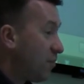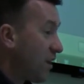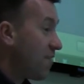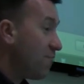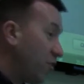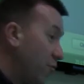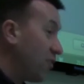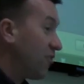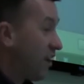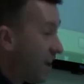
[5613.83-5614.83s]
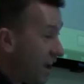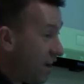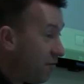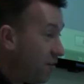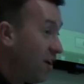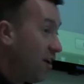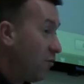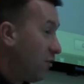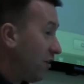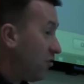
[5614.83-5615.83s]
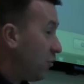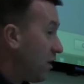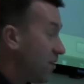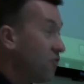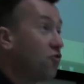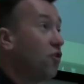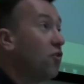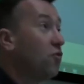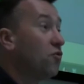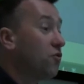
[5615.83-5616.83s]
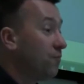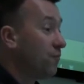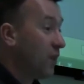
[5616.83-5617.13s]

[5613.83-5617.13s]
but even for the ones I have, with those weak controls,